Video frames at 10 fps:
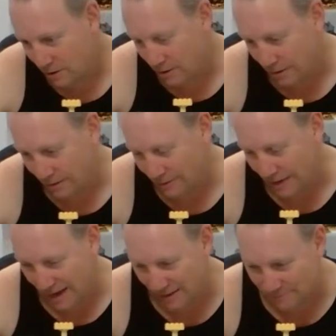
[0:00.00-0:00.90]
I
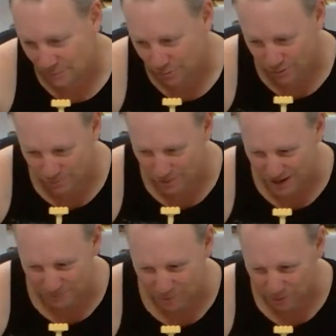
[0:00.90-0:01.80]
have thought
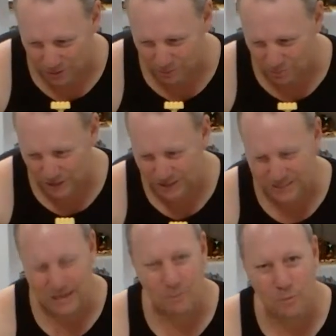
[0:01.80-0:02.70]
about possibly
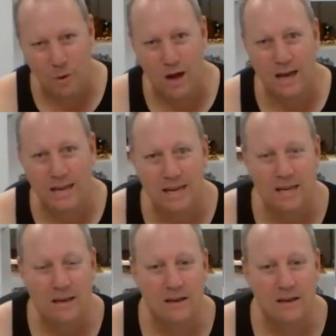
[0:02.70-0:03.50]
some way